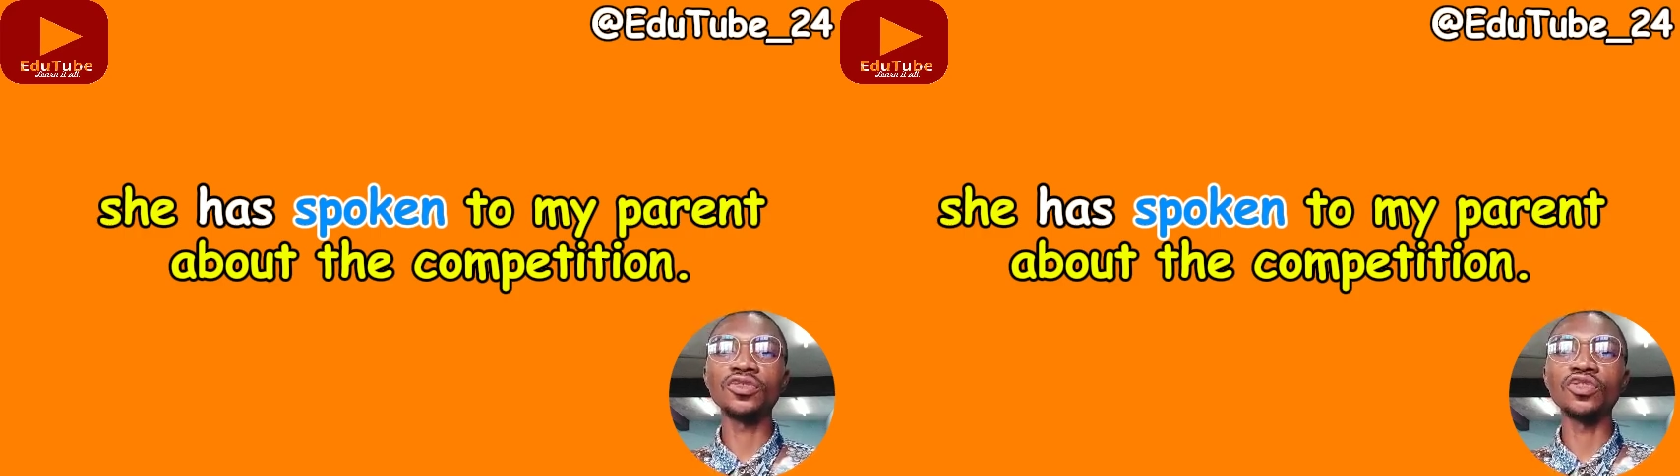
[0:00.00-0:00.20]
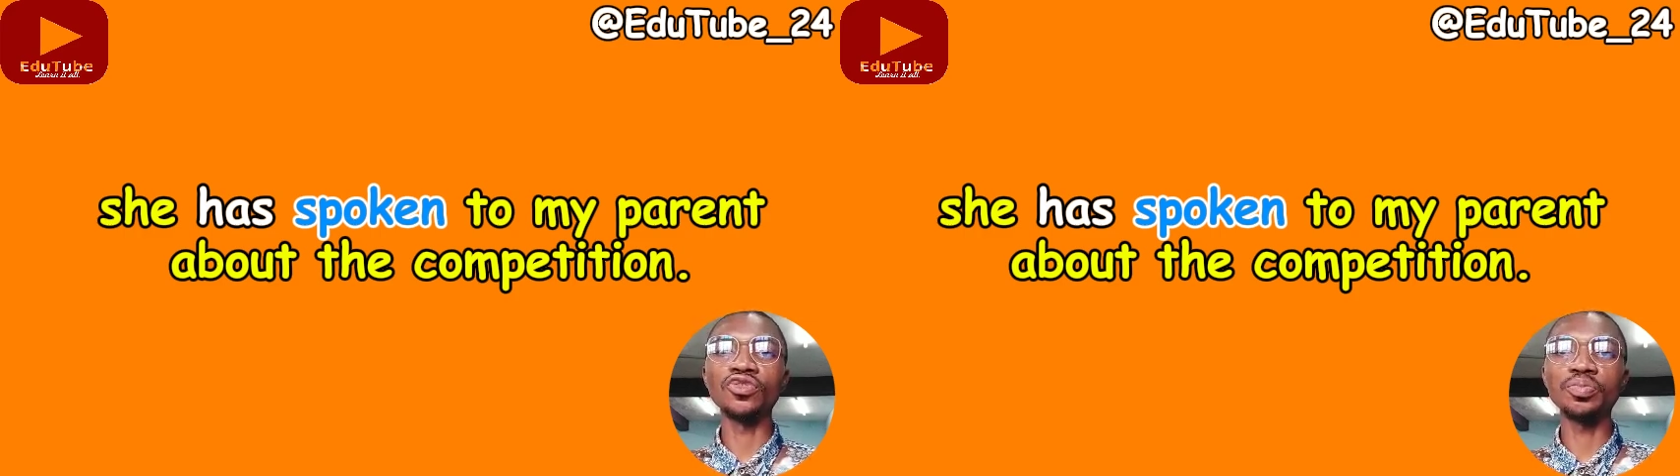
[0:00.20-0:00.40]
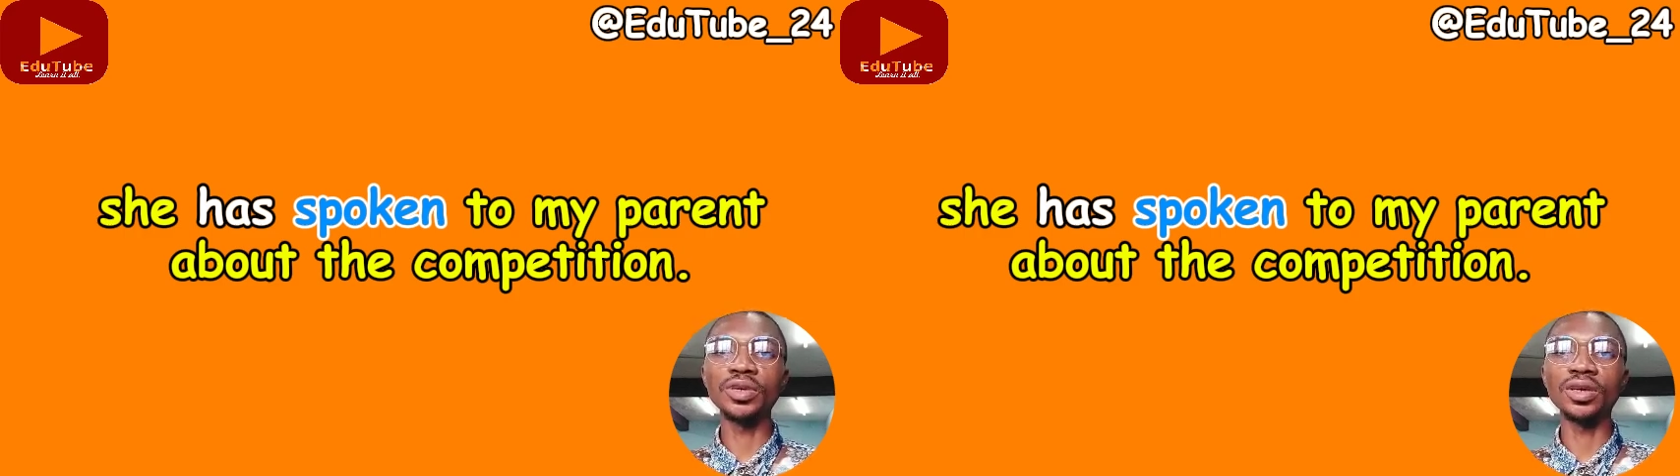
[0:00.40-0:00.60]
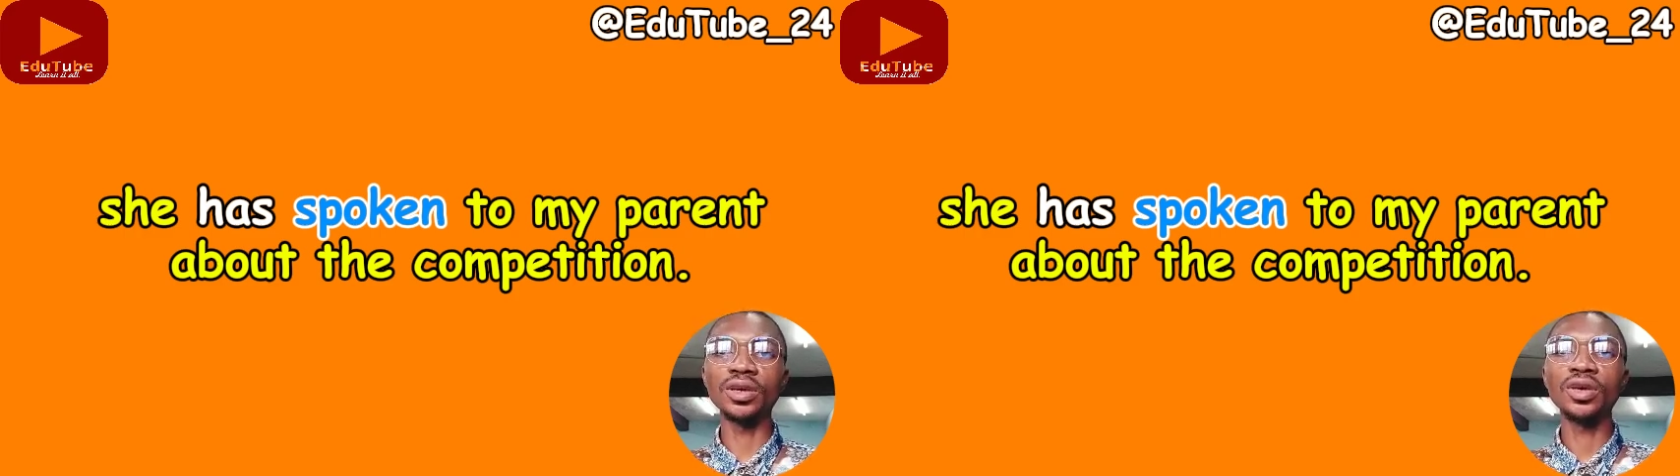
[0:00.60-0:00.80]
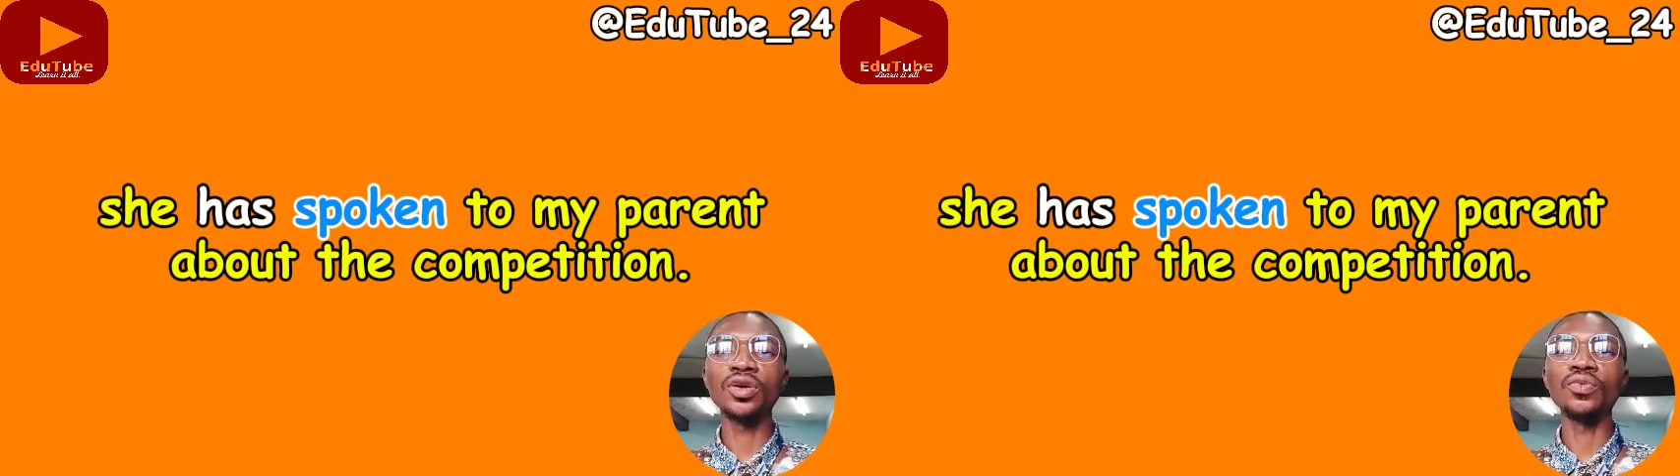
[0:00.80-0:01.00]
so
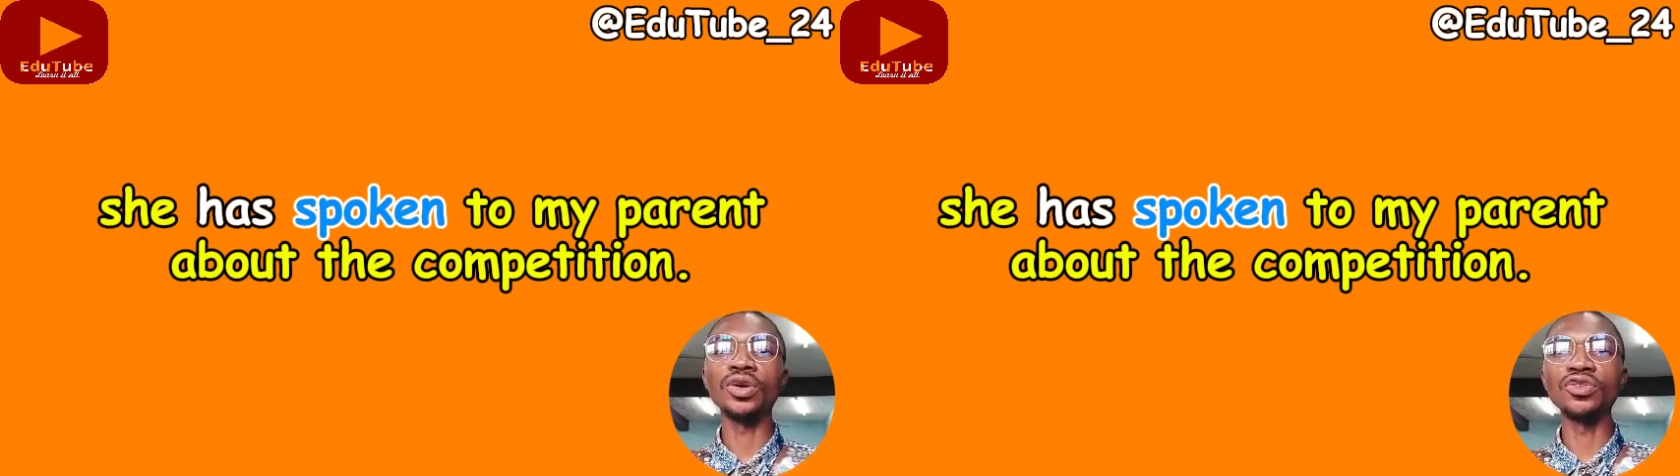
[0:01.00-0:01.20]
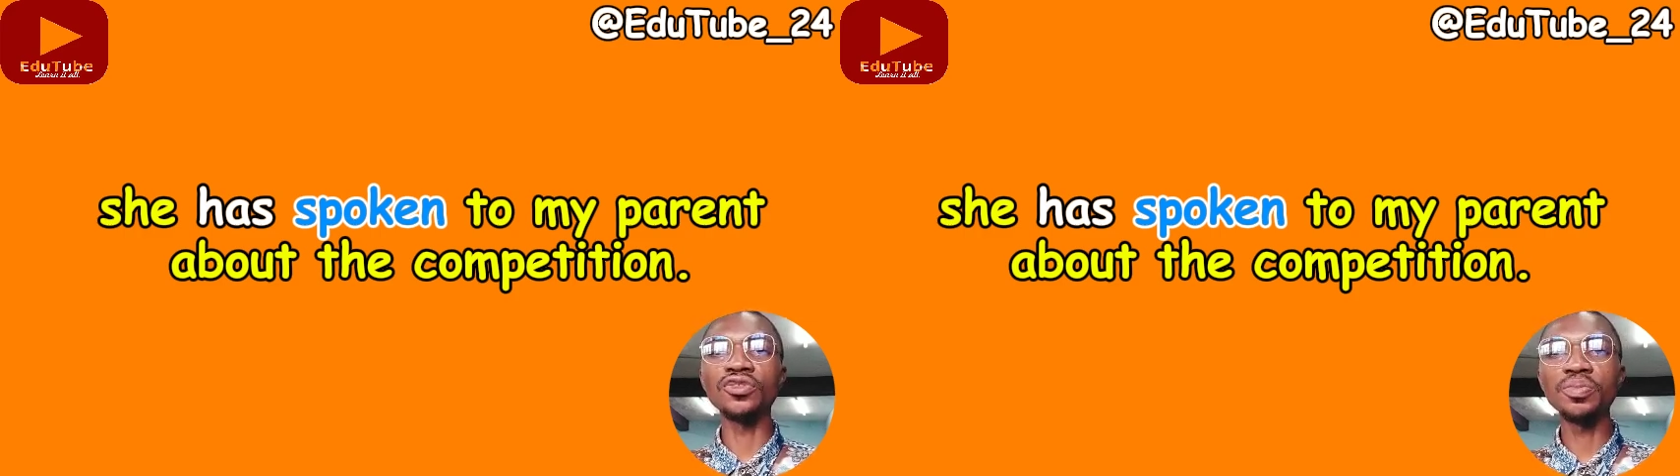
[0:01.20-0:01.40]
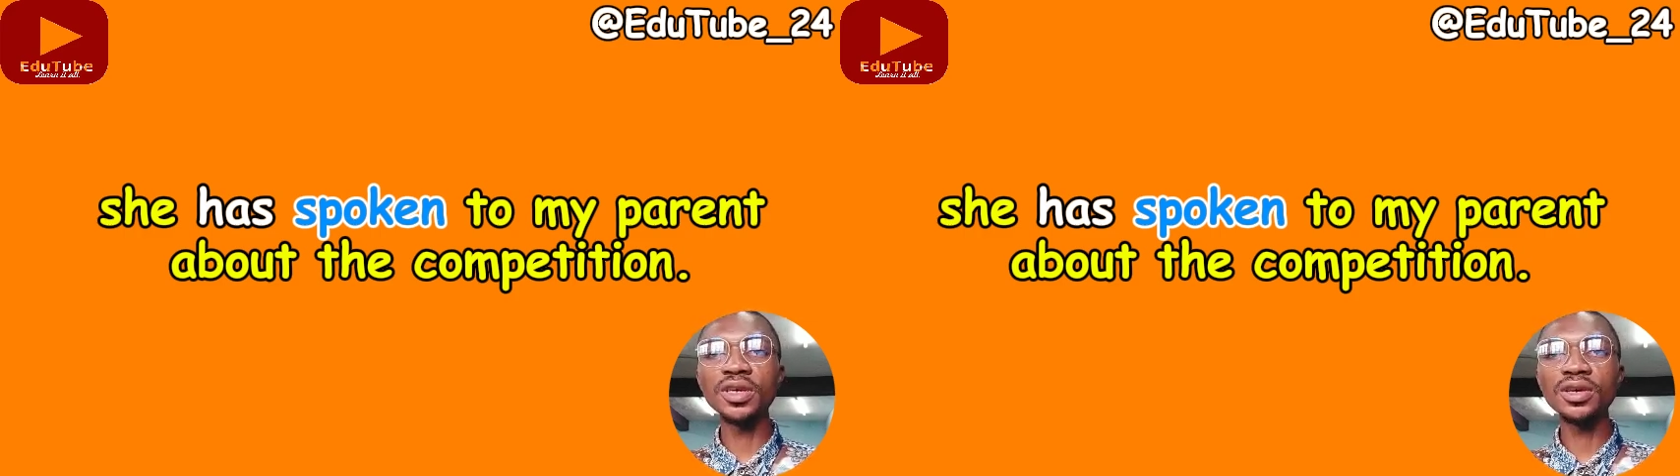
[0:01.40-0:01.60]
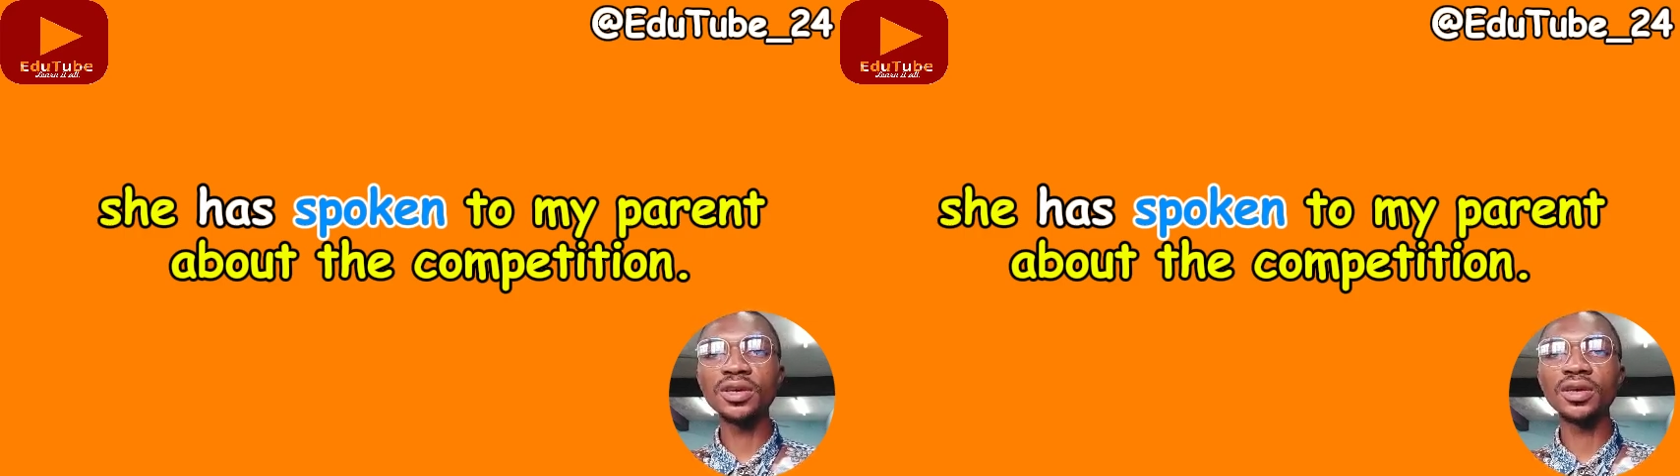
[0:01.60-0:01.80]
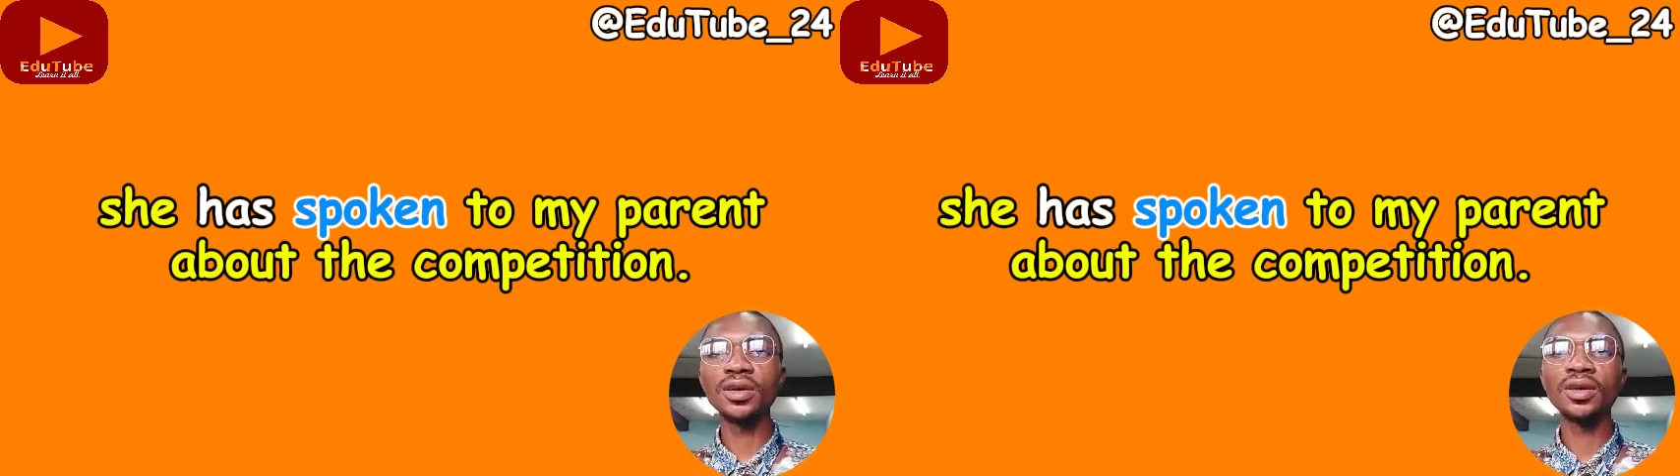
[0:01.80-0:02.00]
speak. When you
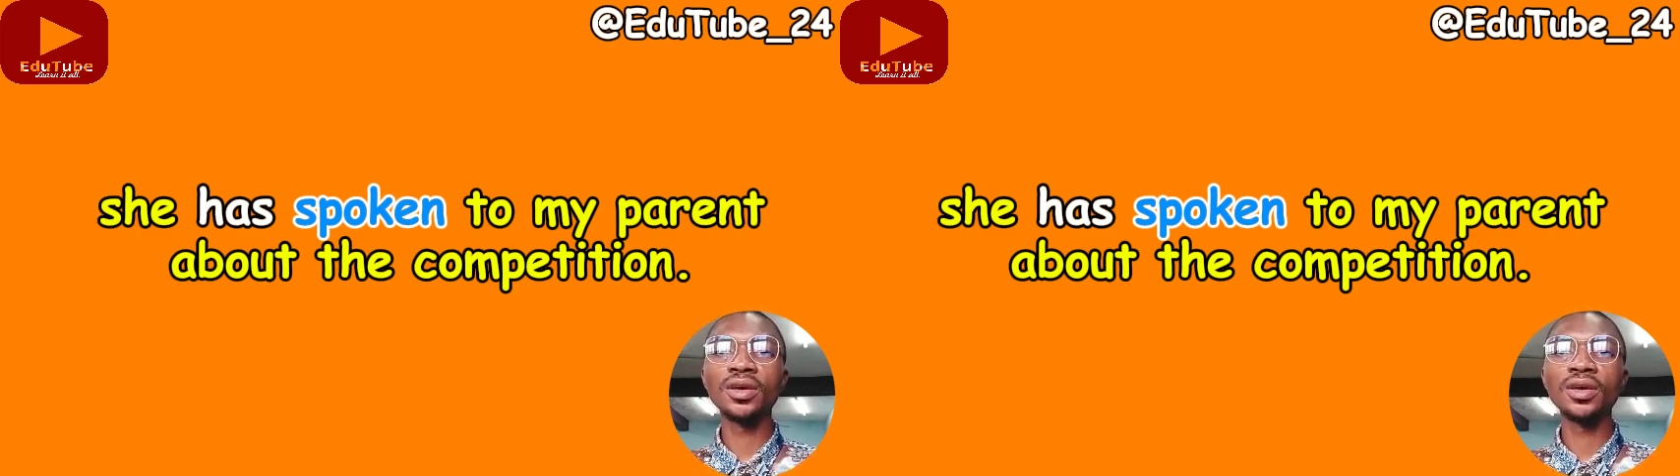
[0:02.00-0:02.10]
speak,